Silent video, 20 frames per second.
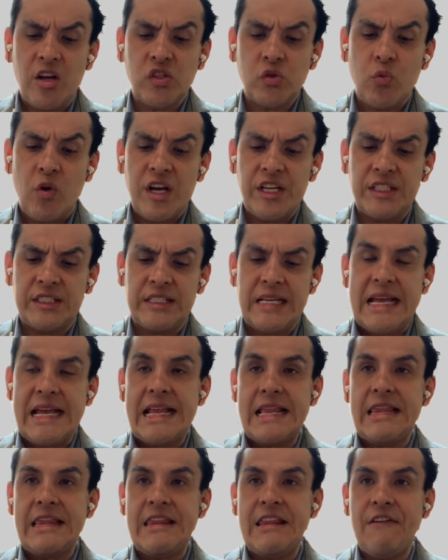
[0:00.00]
was,
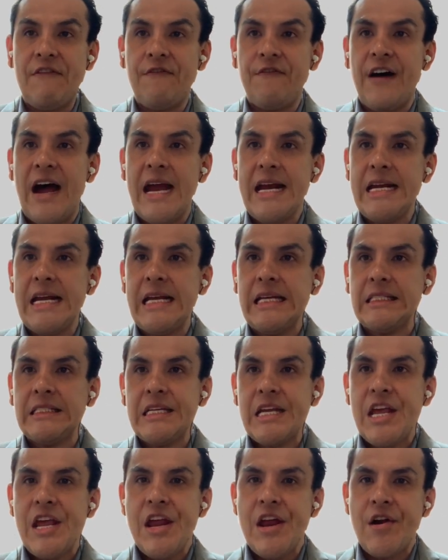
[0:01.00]
"The fight is
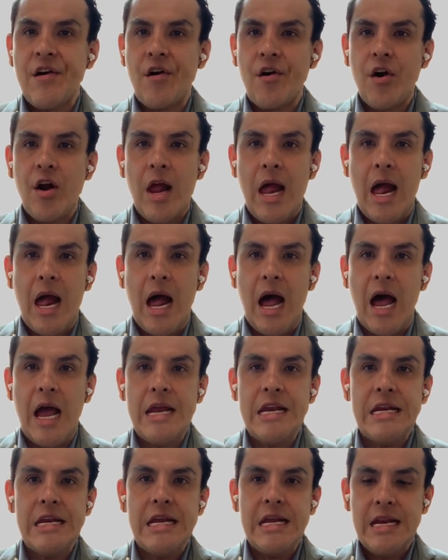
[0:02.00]
here. I
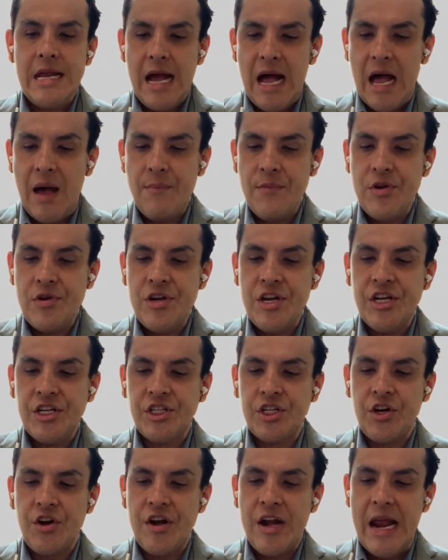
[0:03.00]
need
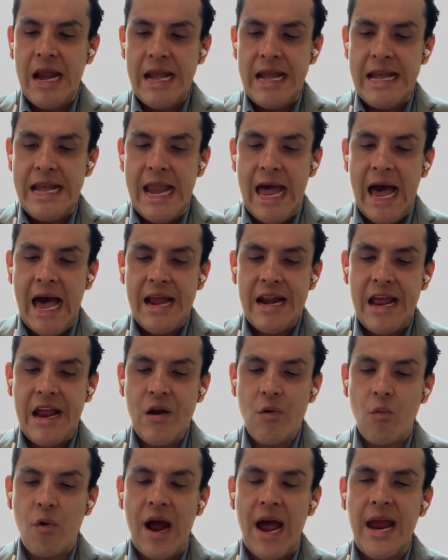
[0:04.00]
ammunition, not a
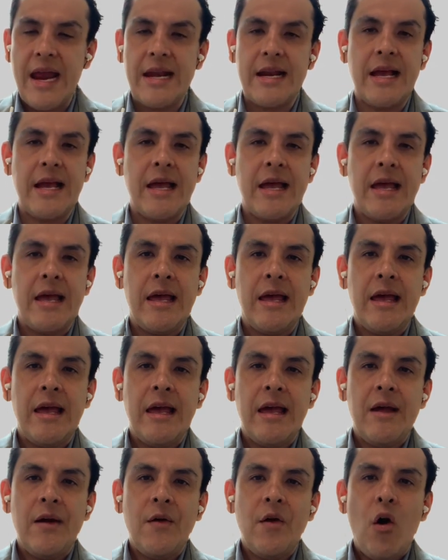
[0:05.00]
ride."
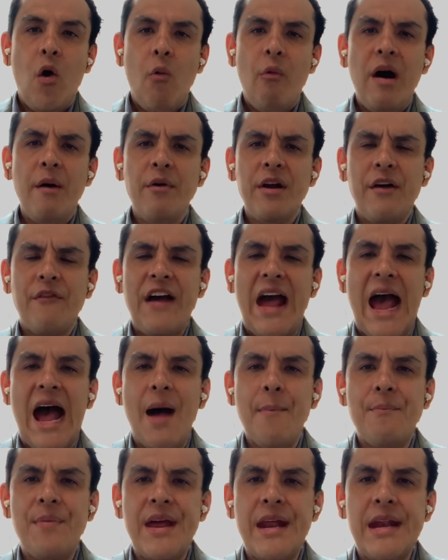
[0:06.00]
What would have
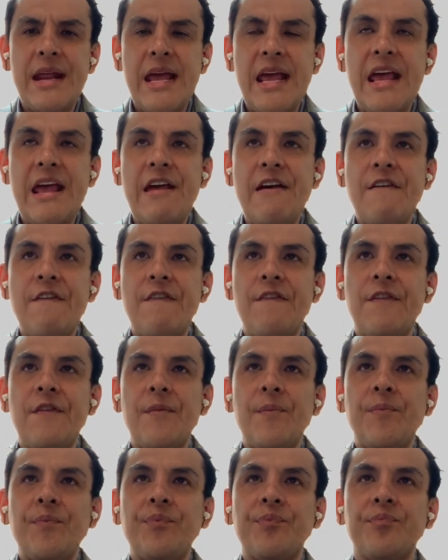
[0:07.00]
happened if
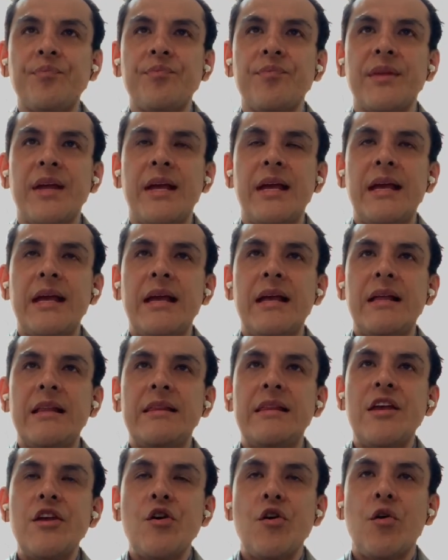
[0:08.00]

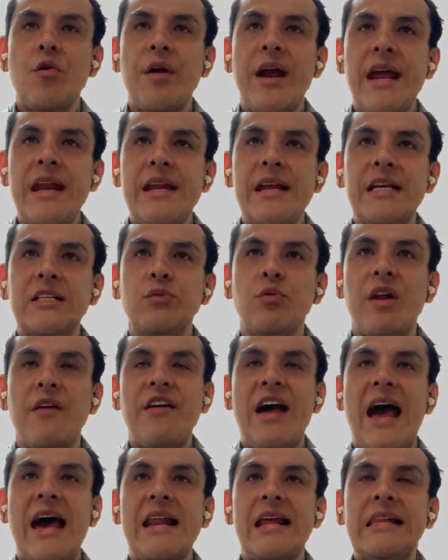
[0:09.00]
the Ukrainians would have
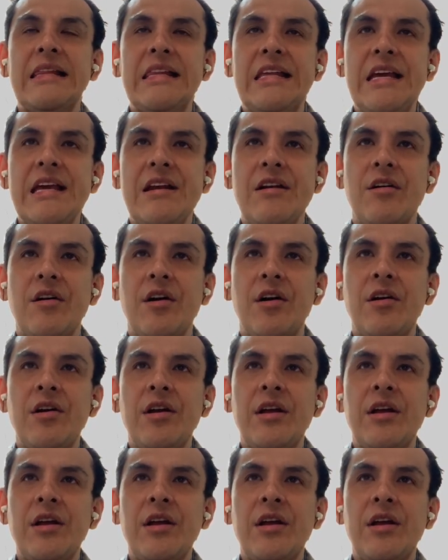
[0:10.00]
had a leader